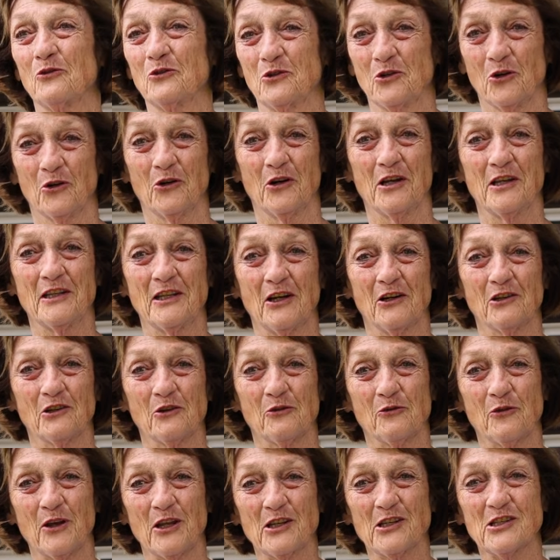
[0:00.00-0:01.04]
during their
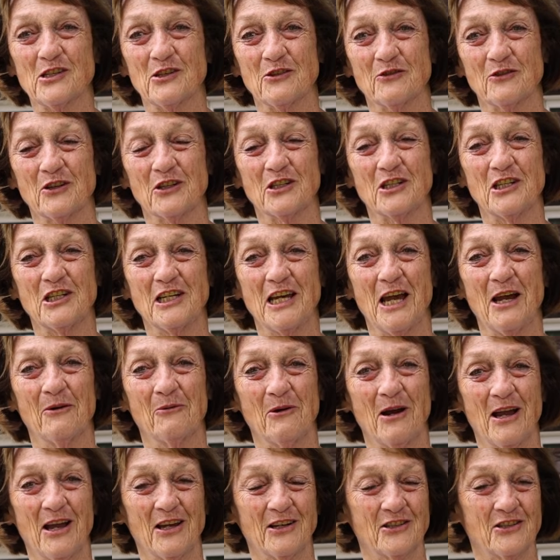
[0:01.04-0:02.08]
defense of the TA
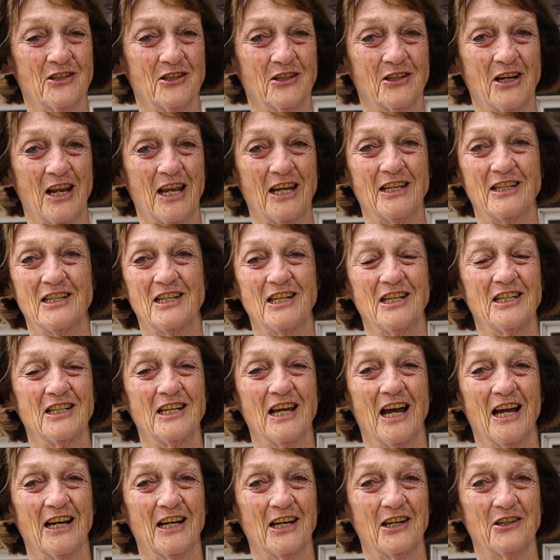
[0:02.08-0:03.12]
Ranch in
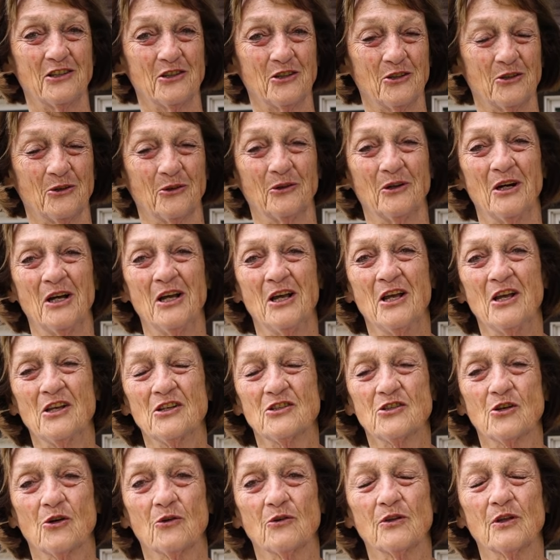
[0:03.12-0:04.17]
1892.
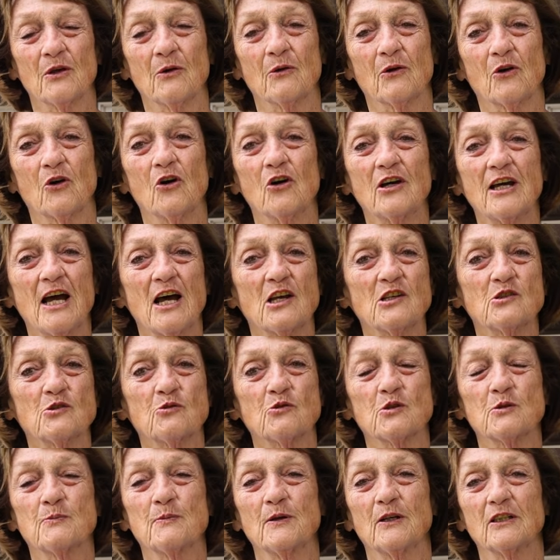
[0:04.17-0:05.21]
So the Cookhouse
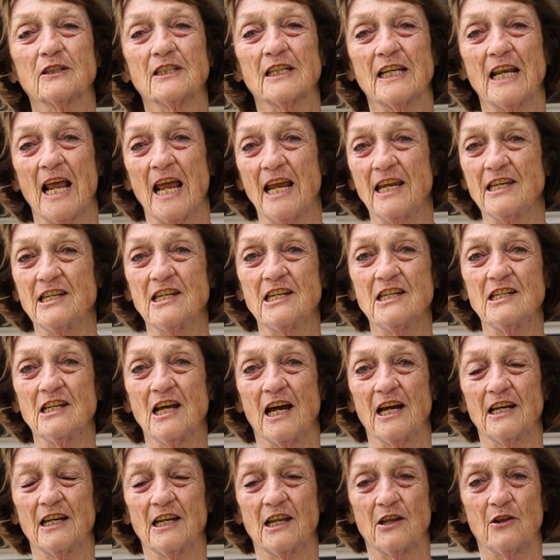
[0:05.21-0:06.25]
was built in
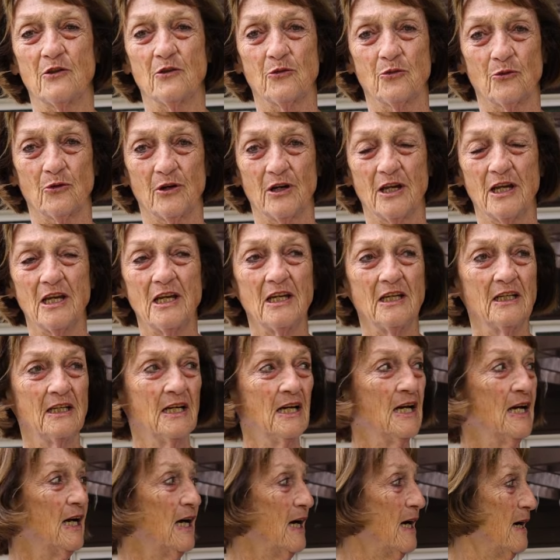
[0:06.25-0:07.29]
1893.
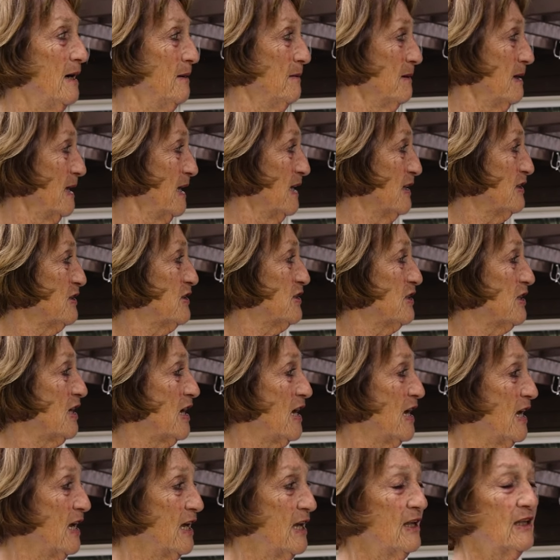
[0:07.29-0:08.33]
It's
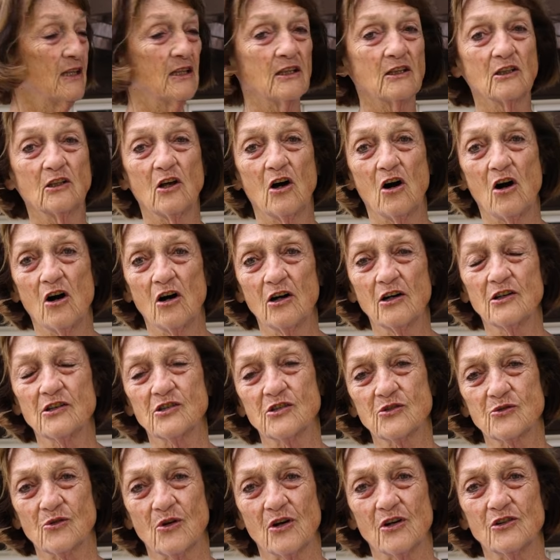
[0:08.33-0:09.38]
a log
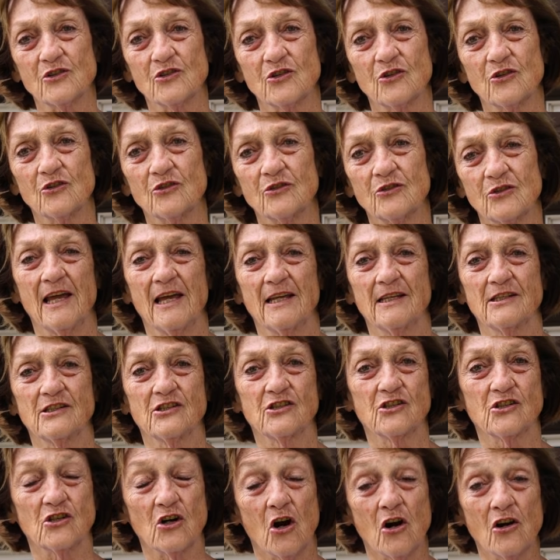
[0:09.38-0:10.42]
structure and
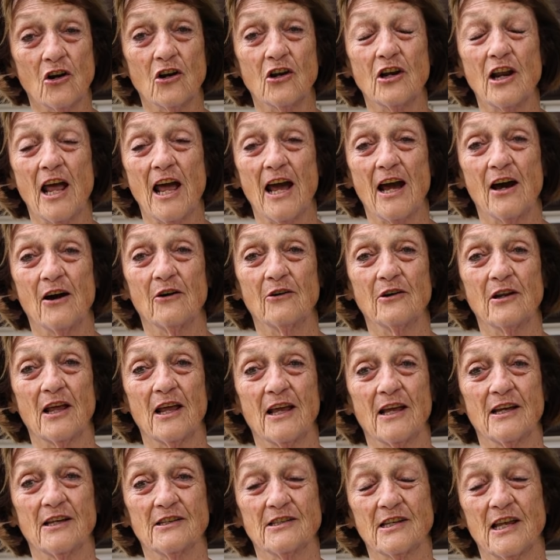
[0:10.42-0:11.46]
started out
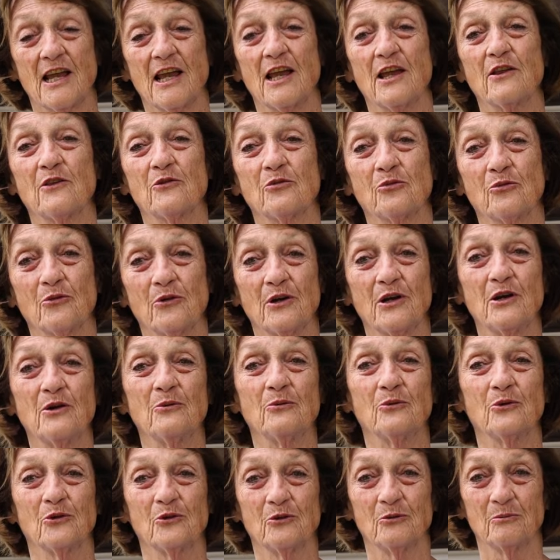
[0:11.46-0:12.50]
as a
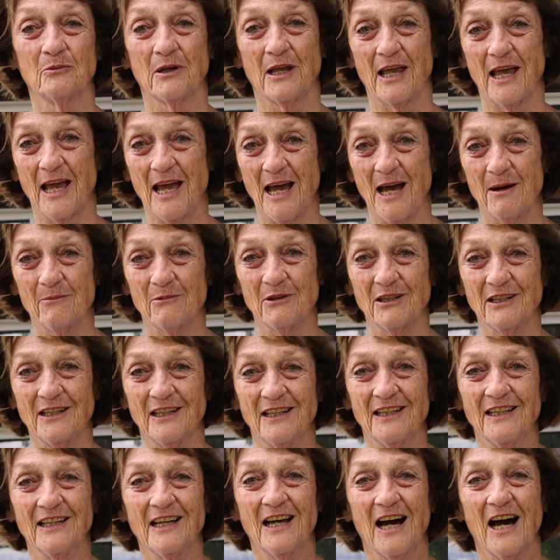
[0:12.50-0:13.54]
3-room cabin.
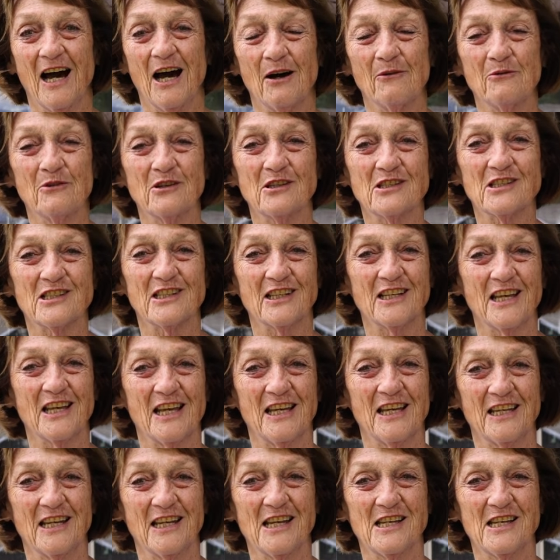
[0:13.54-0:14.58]
Obviously
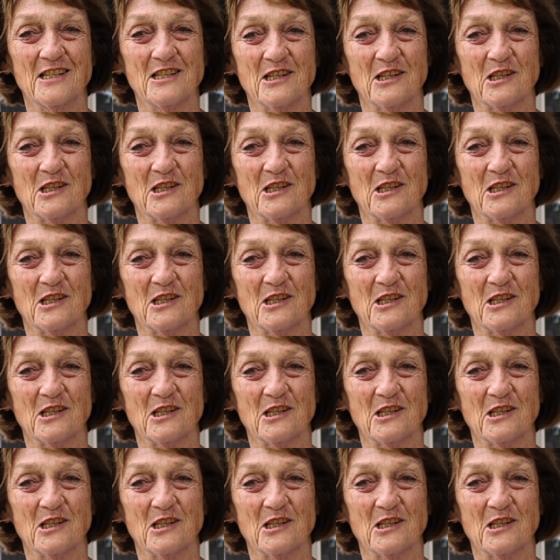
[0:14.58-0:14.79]
it has